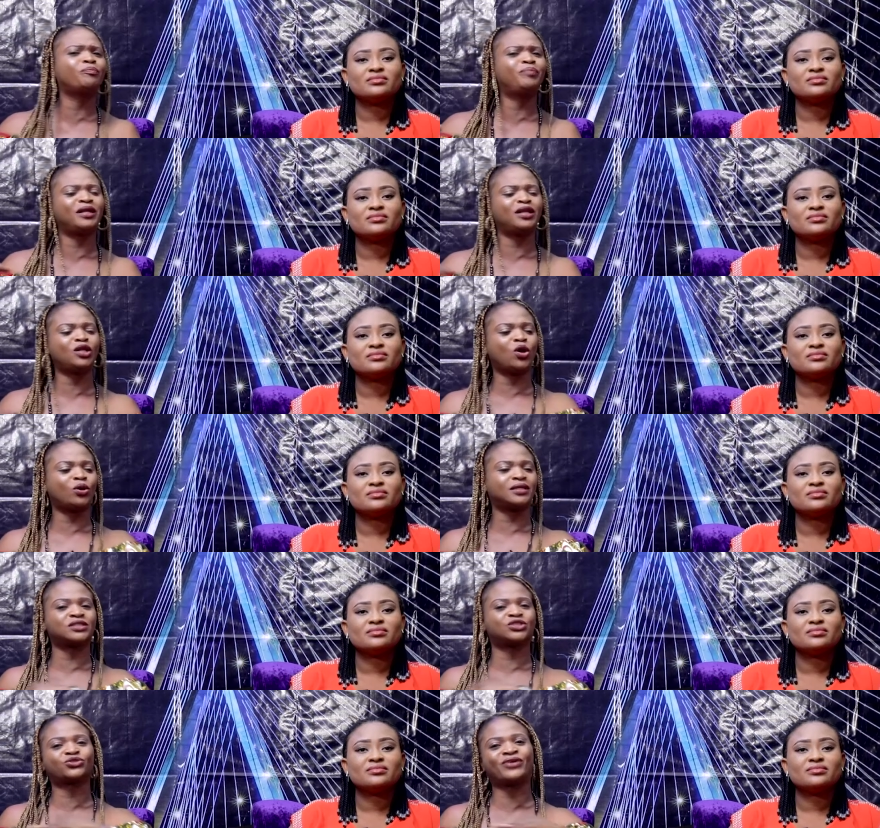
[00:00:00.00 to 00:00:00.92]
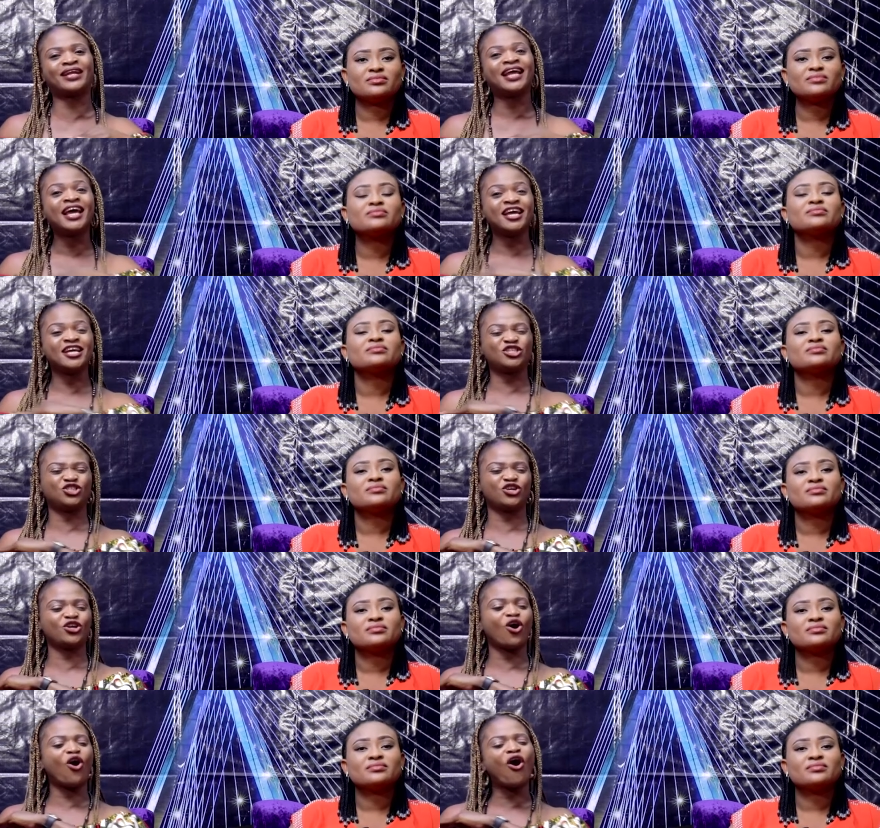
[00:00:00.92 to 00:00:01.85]
Speaker 1: Look below the screen. It's
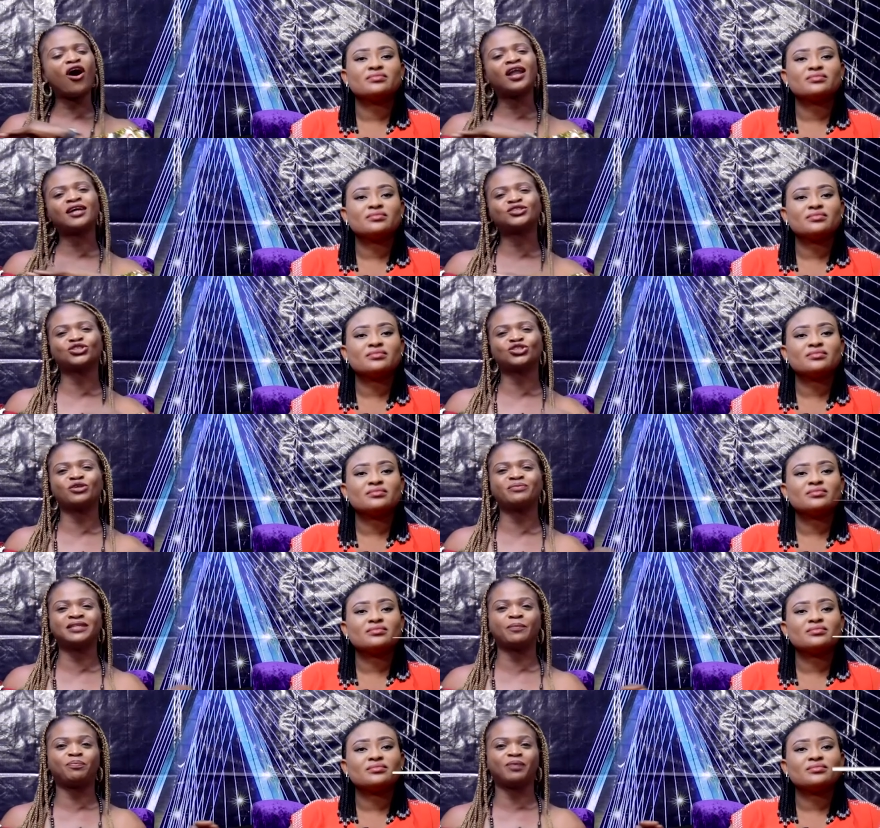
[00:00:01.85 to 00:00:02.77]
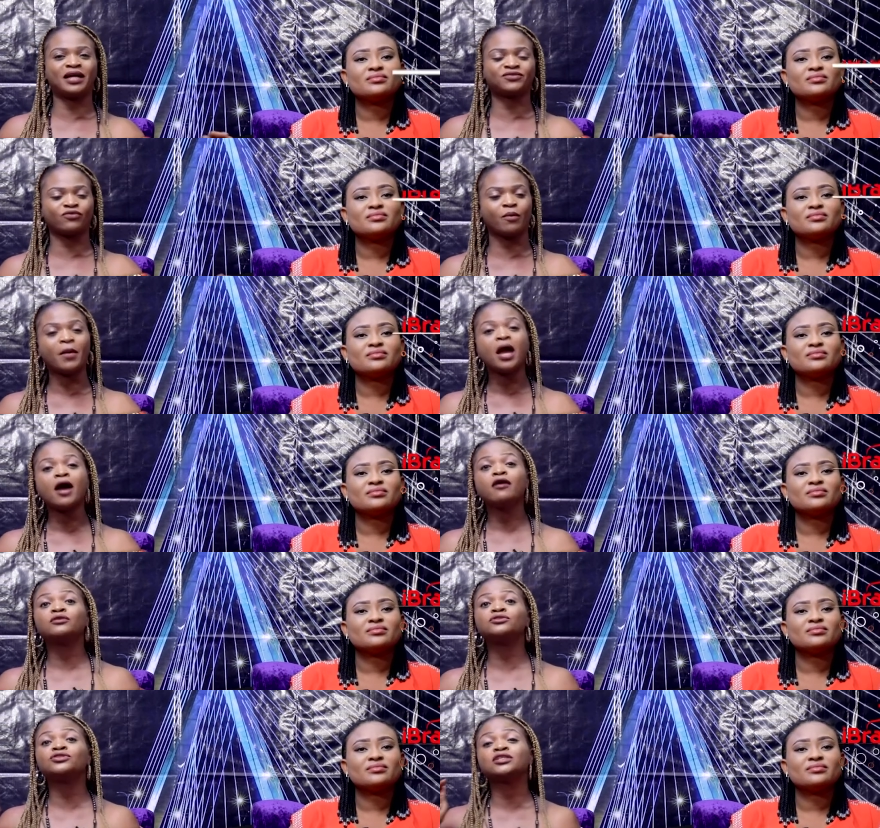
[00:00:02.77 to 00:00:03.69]
showing all our social media platforms.
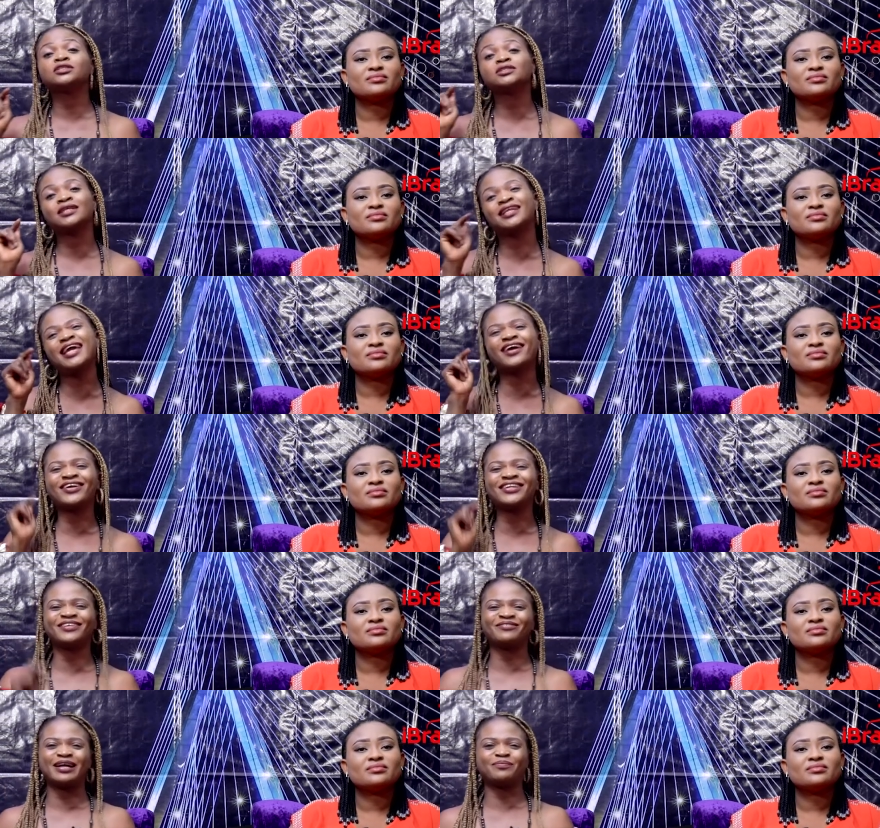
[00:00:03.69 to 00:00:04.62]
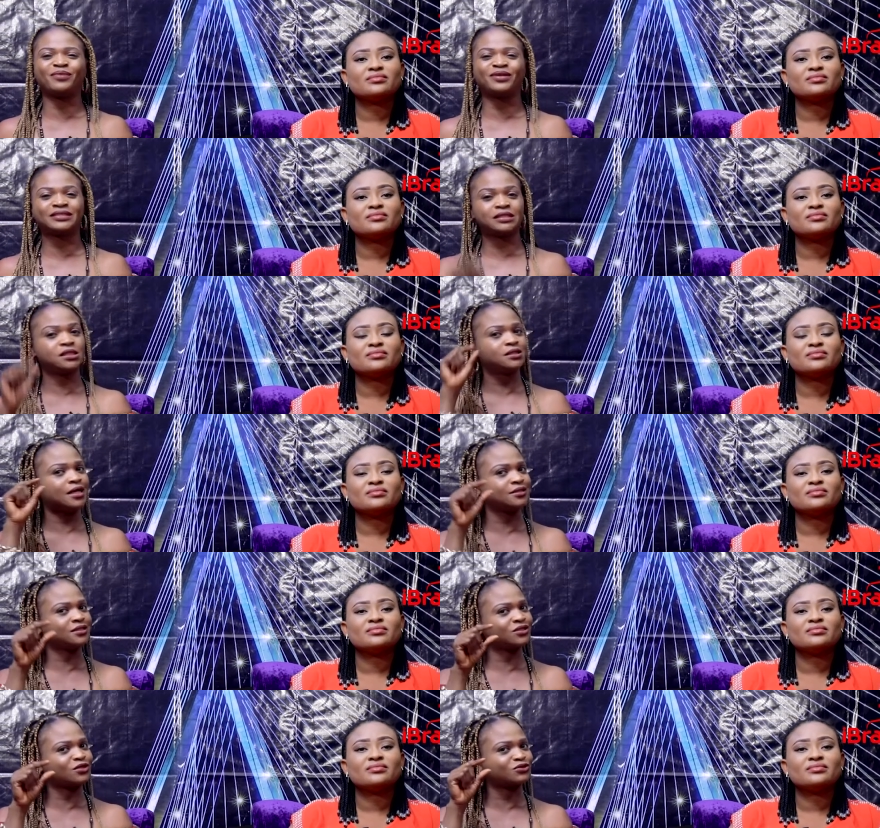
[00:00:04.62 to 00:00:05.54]
Just click on the red button,
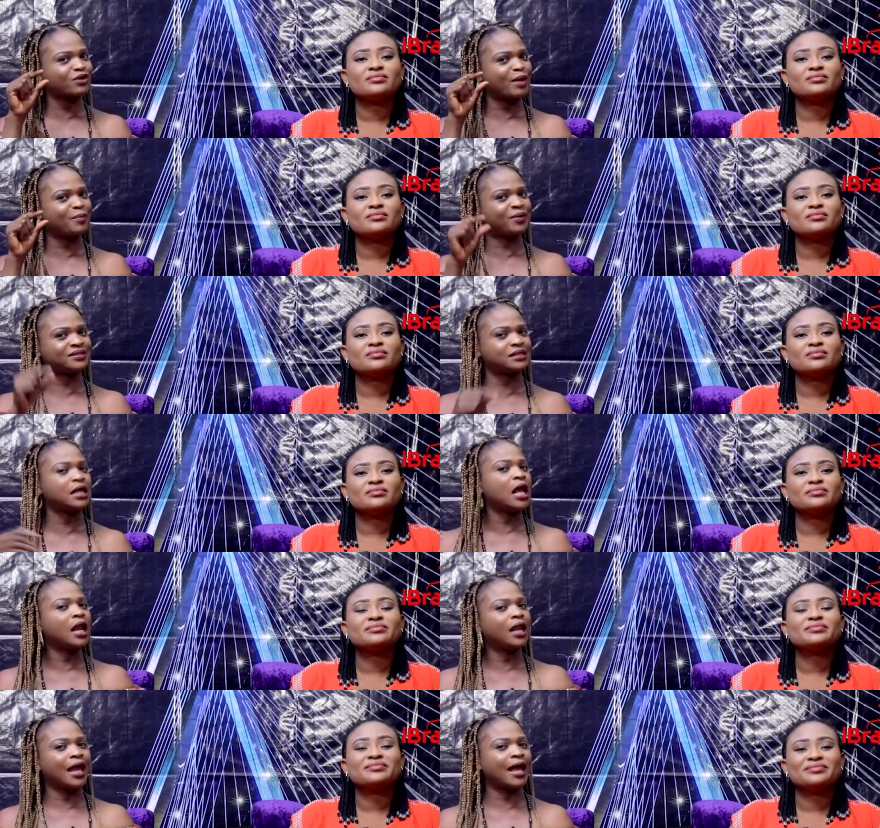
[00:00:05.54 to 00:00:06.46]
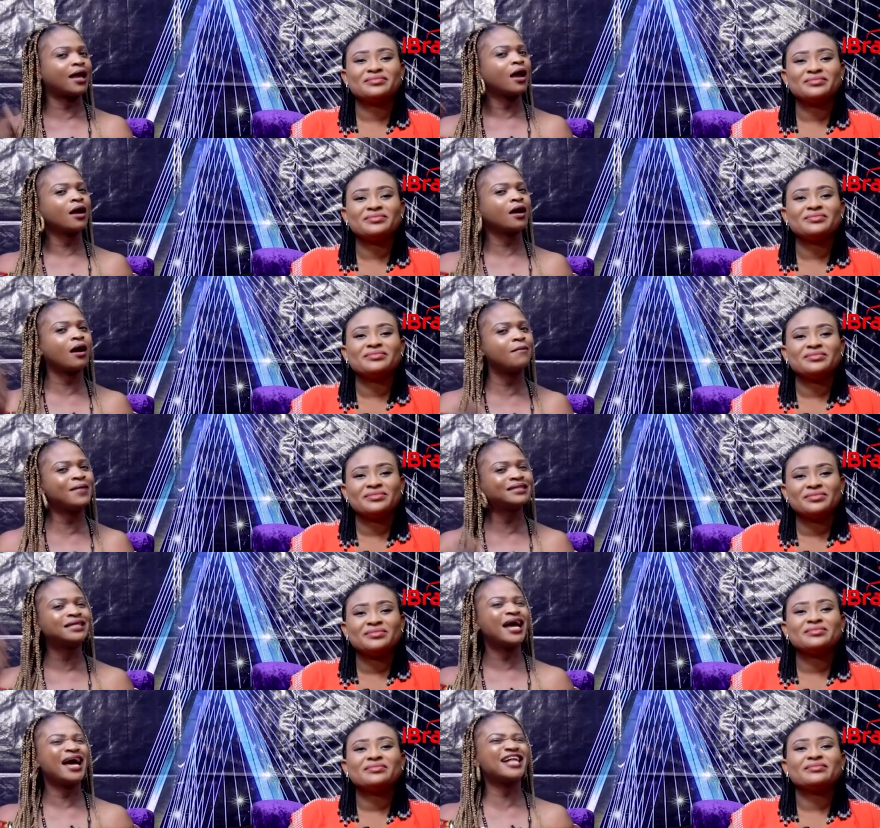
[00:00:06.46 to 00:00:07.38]
that's the subscribe button, like,
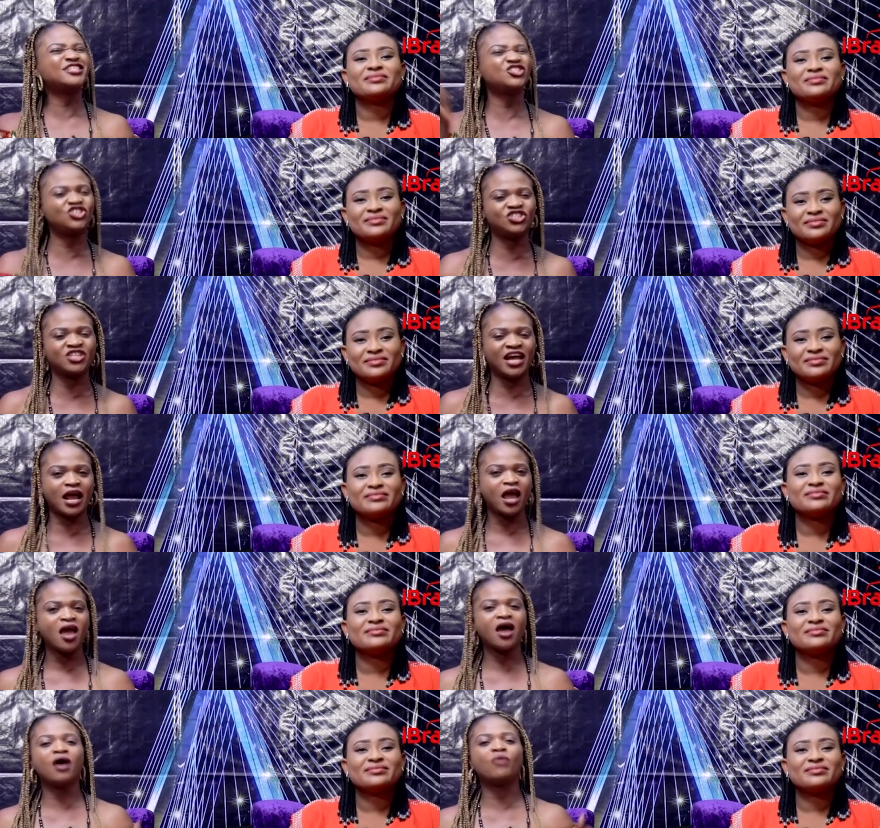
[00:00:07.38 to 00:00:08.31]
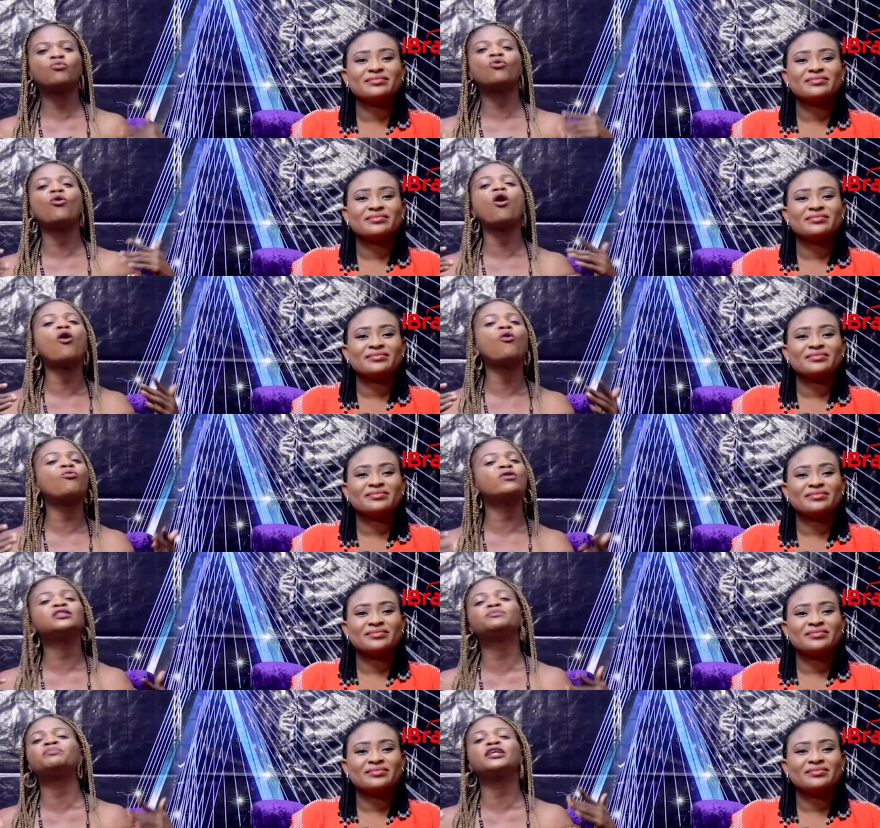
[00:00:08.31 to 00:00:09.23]
comment, and share, and we'll
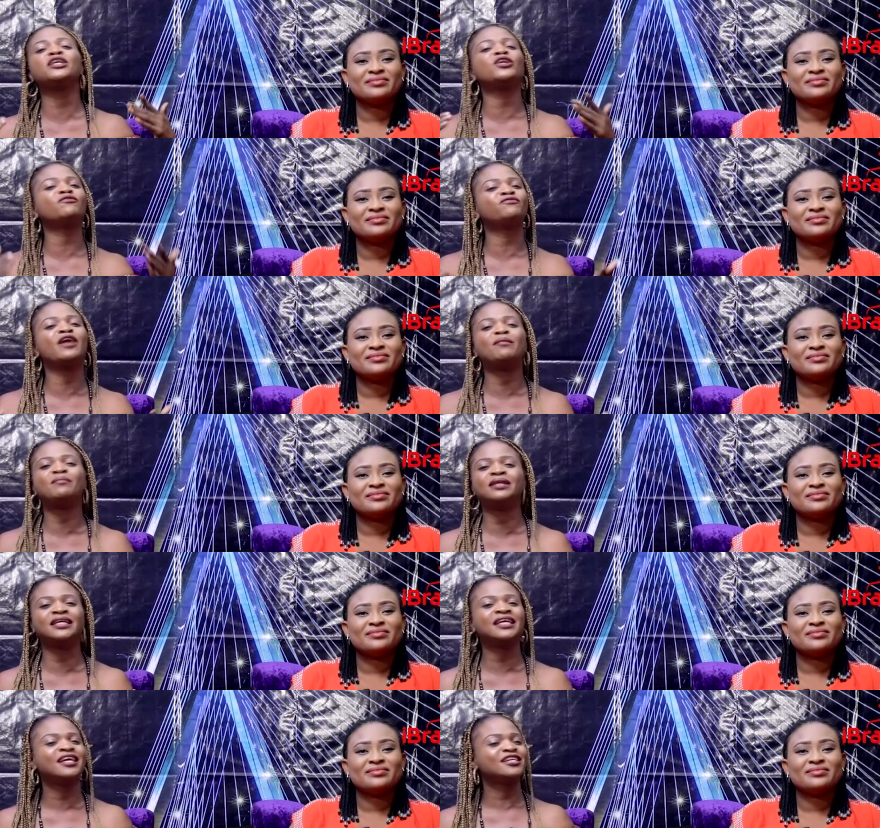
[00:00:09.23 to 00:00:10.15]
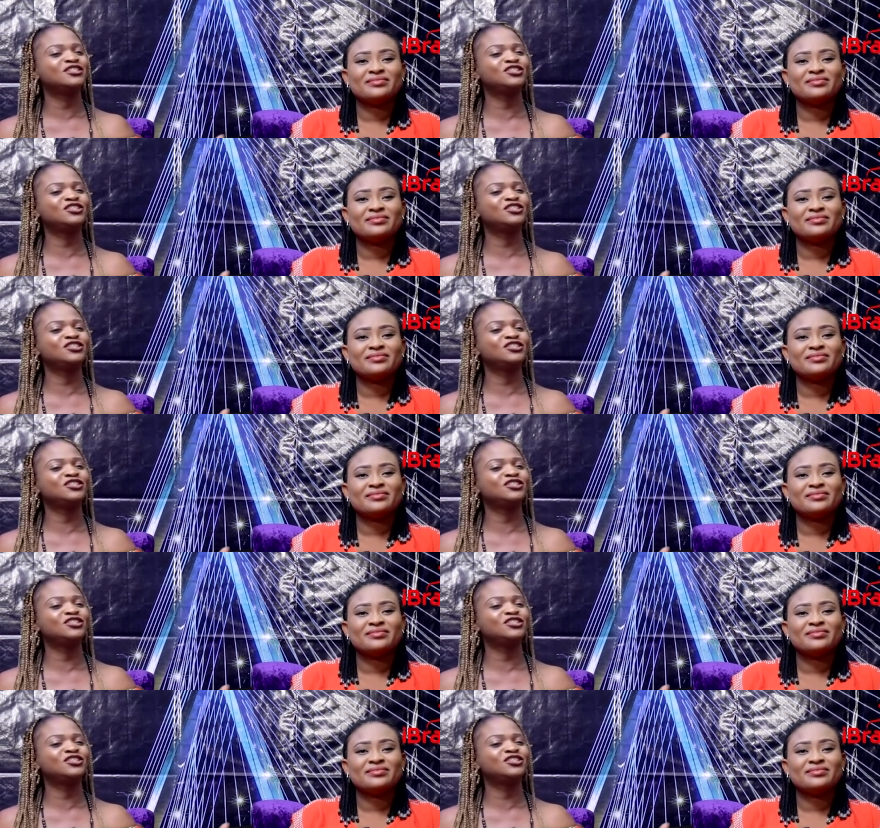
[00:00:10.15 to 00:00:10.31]
always be your family,